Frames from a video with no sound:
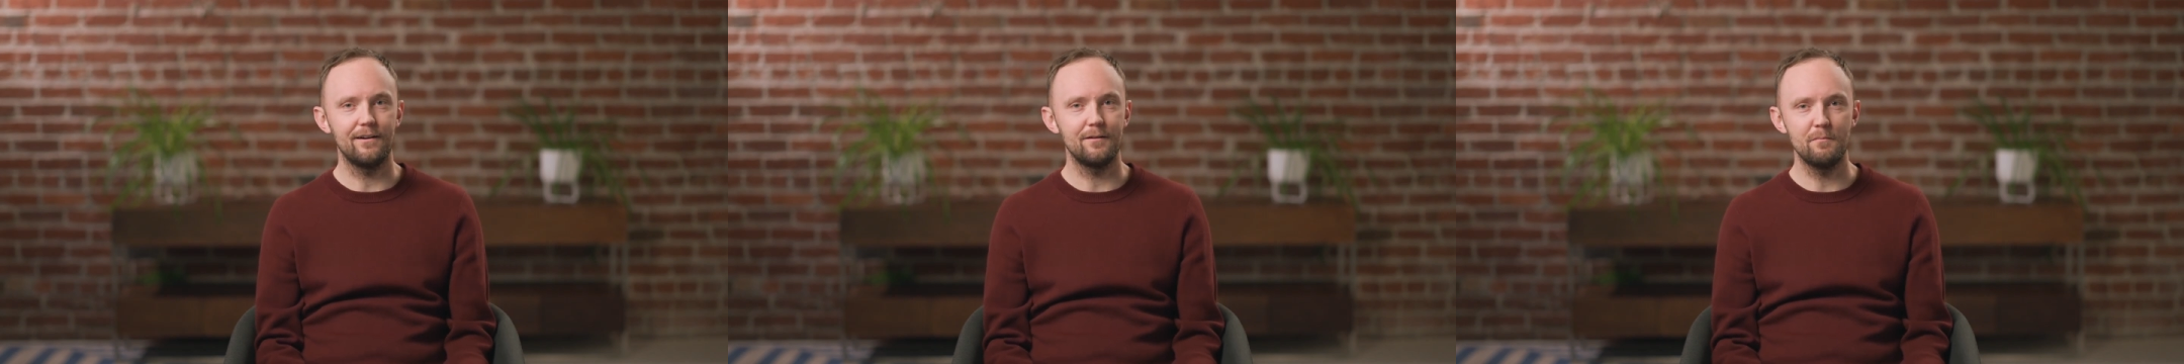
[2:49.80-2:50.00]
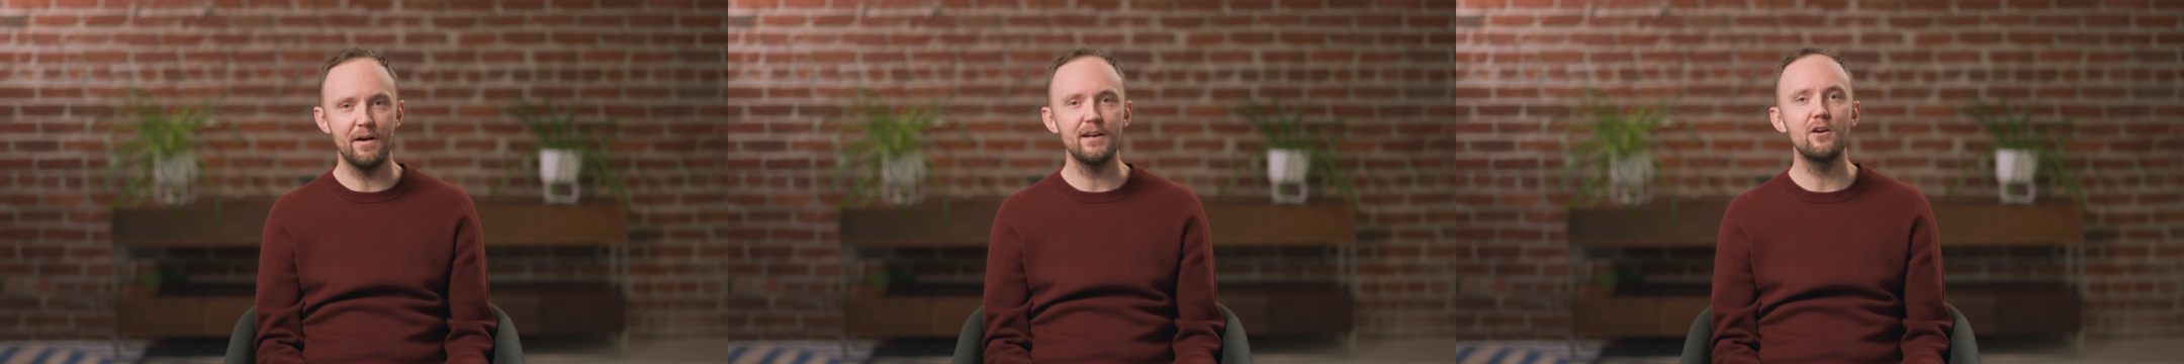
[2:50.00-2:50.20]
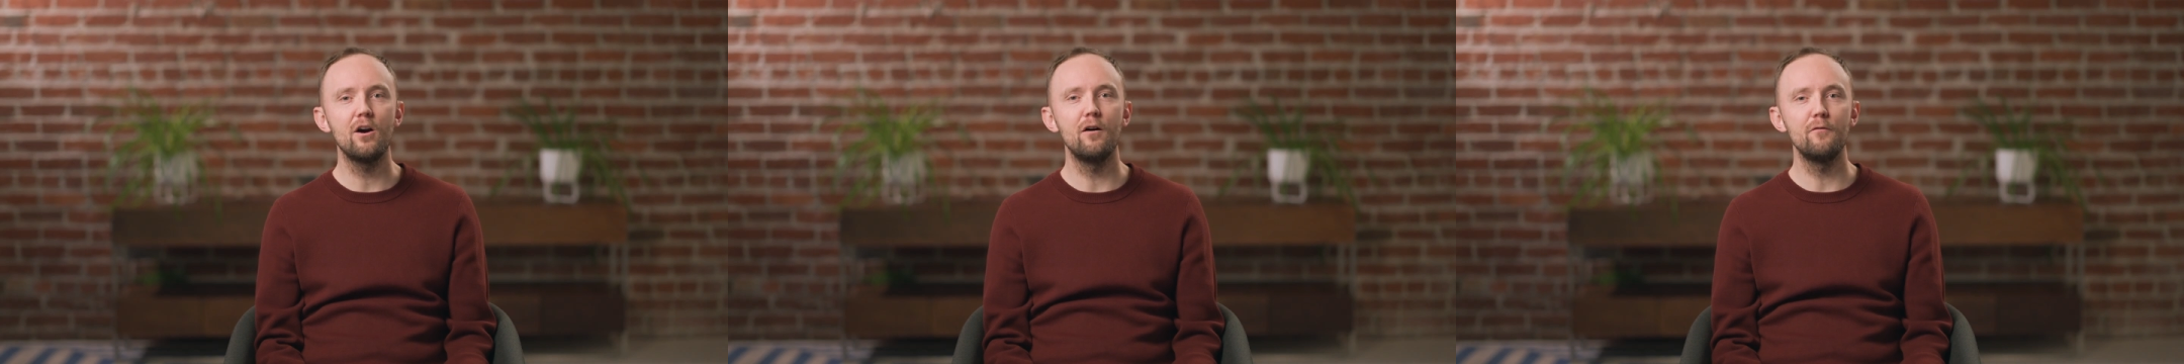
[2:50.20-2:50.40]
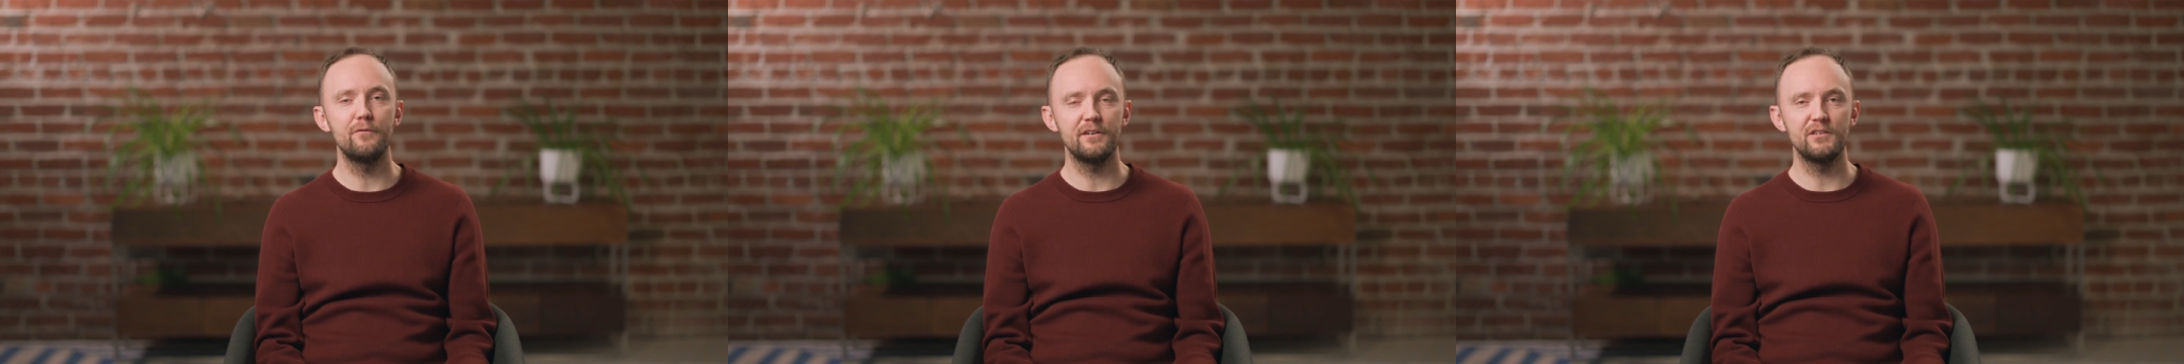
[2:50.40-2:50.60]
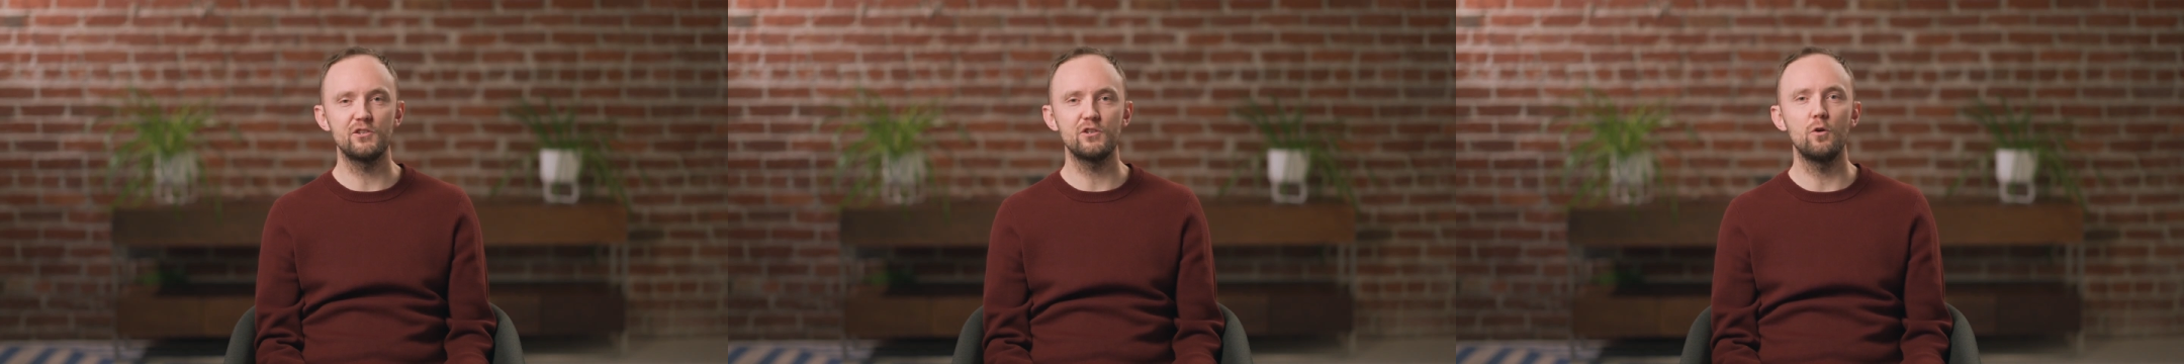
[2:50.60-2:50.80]
my
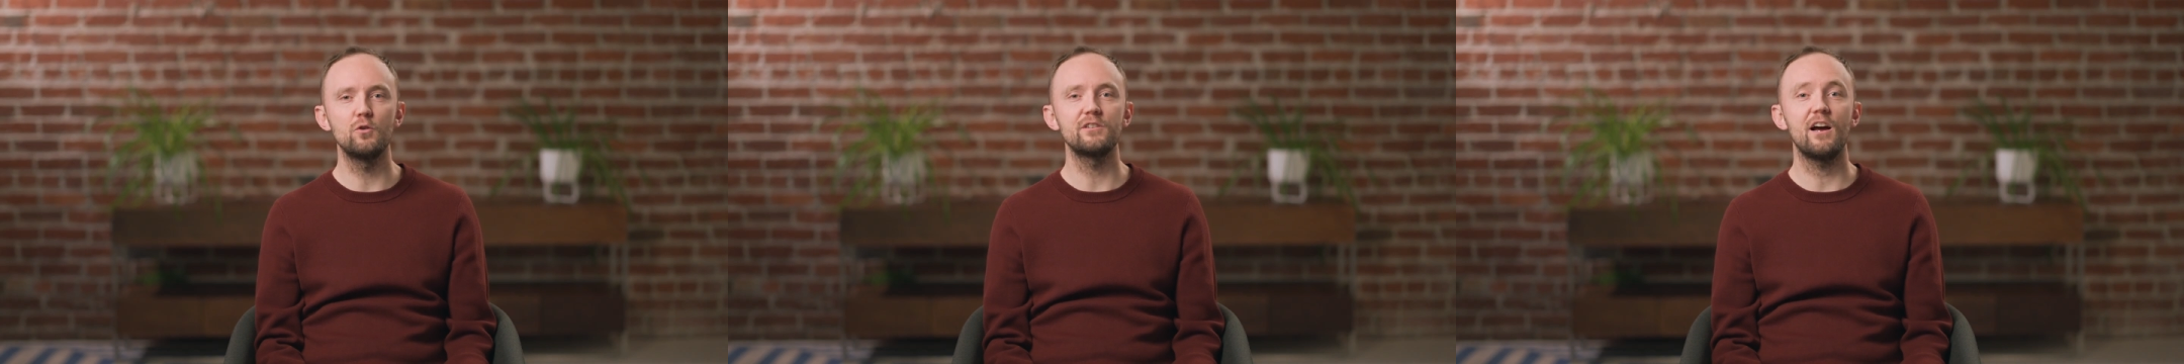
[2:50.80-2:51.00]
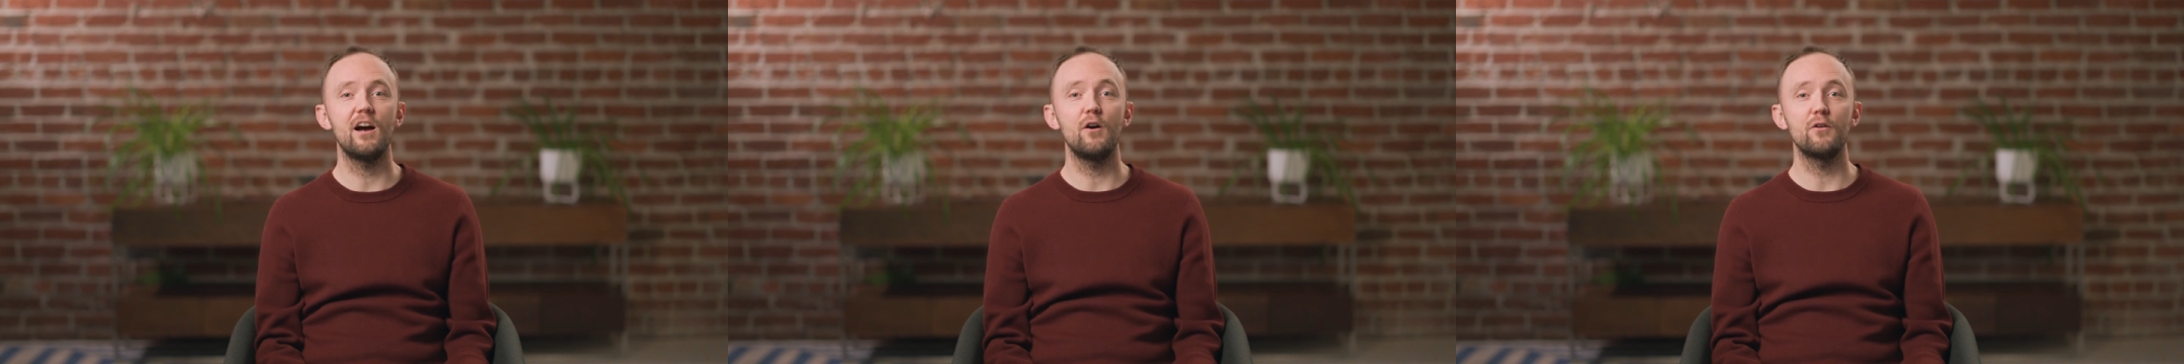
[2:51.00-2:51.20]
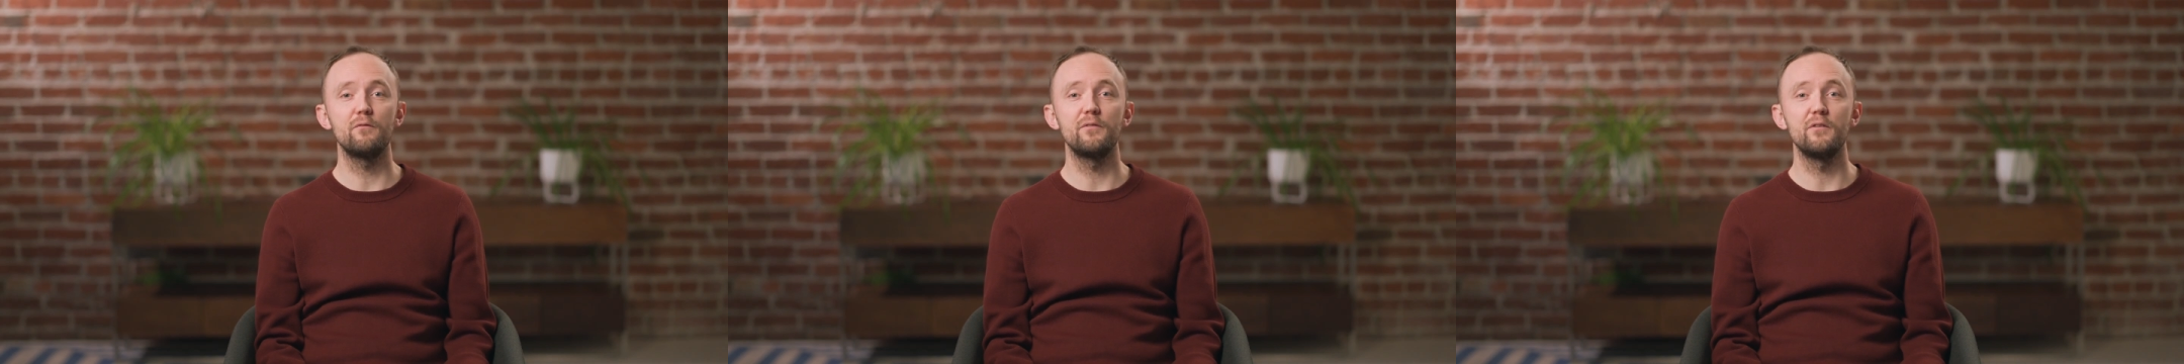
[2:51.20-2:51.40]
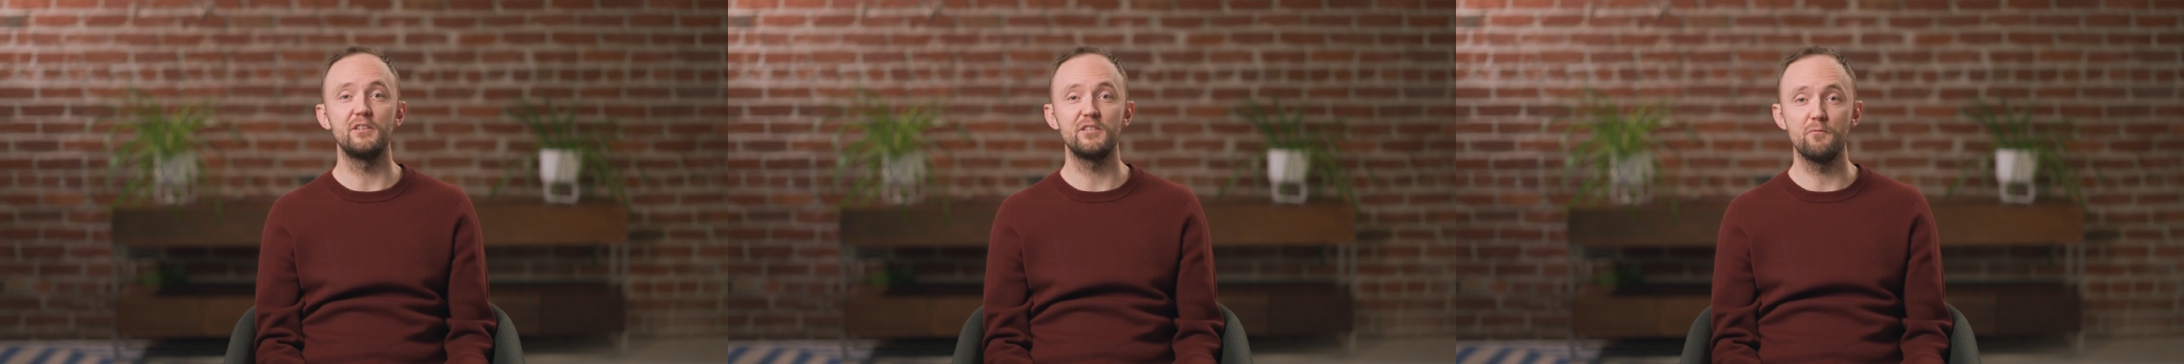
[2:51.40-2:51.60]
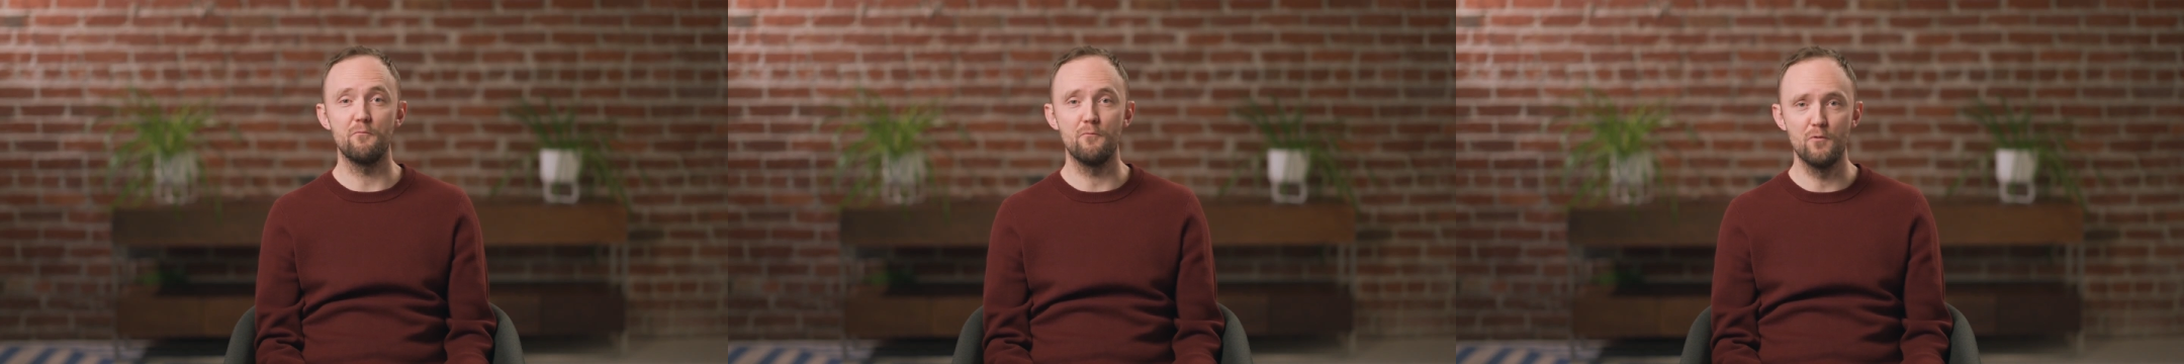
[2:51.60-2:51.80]
confidence goes out of
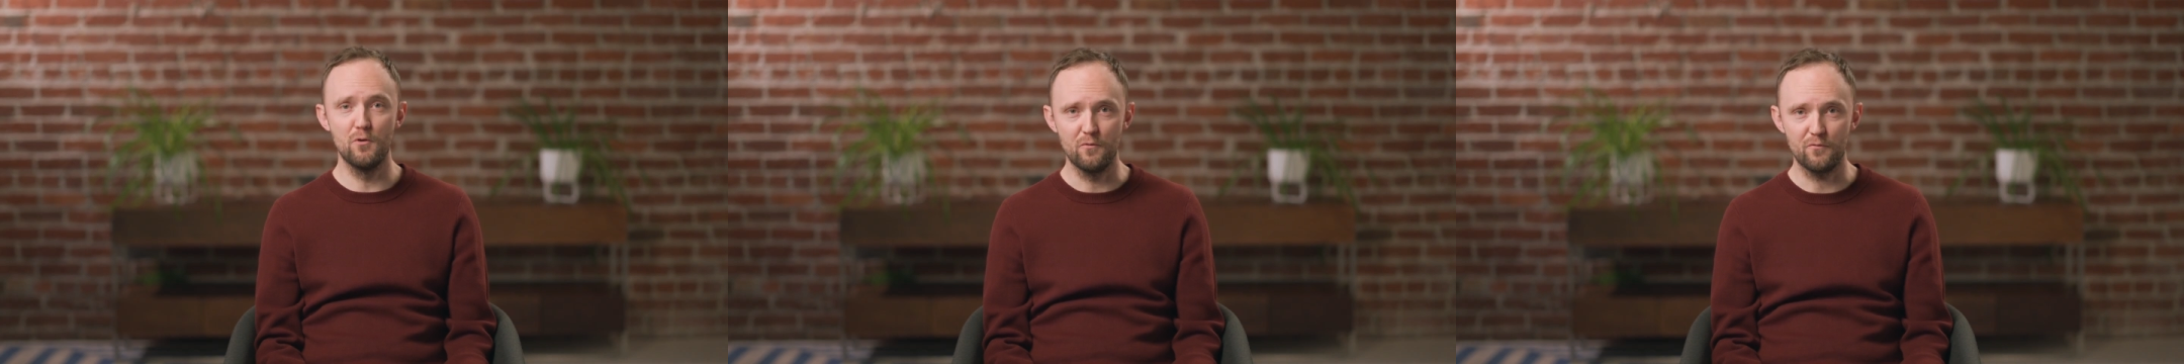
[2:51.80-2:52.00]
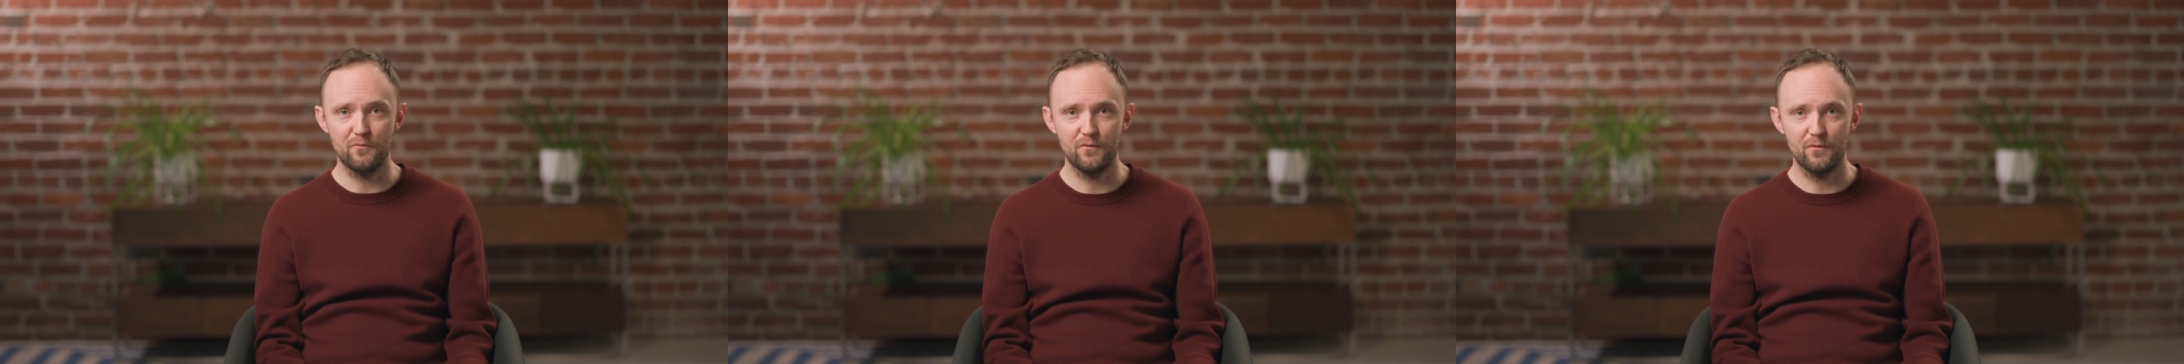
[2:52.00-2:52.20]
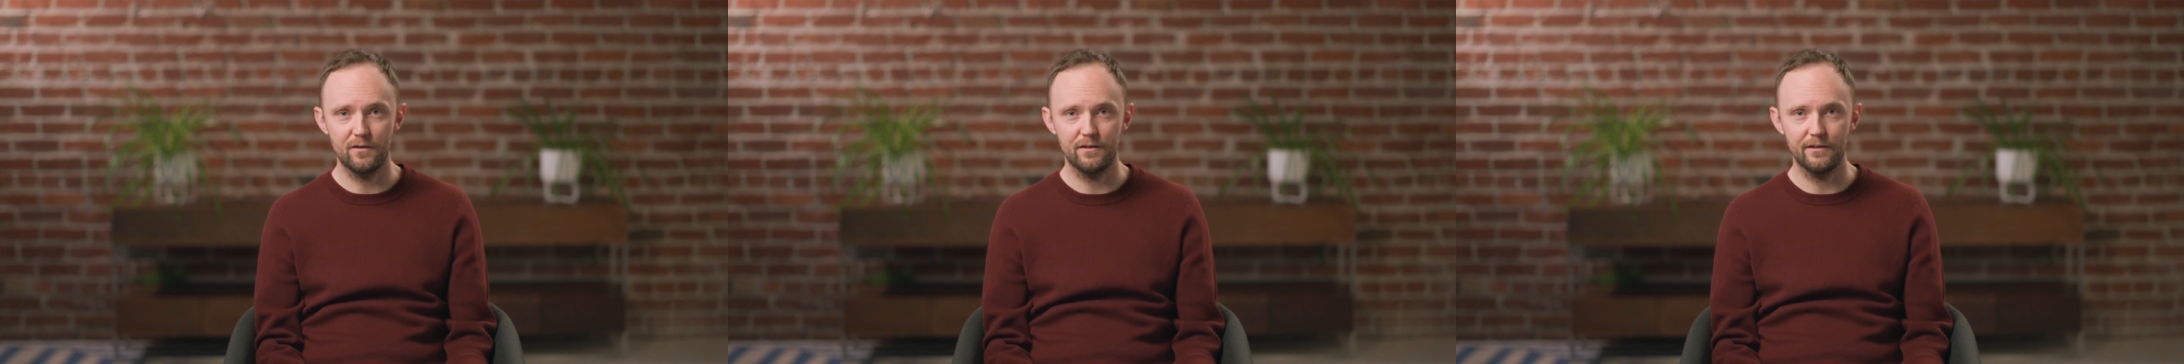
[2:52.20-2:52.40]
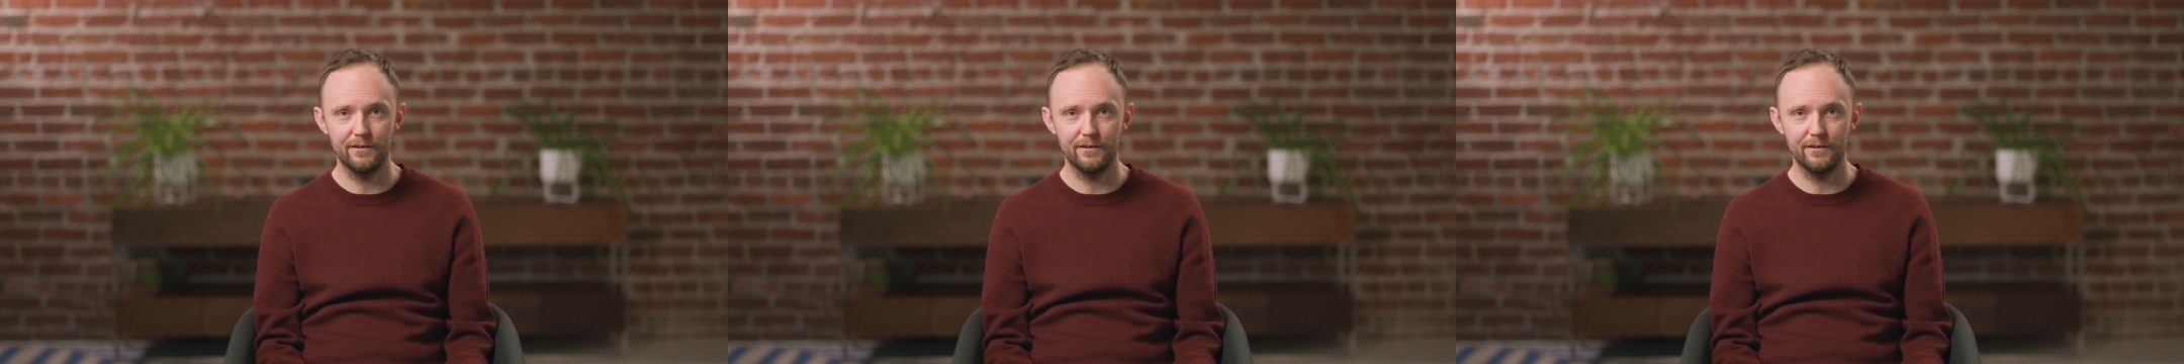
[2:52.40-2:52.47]
this roof.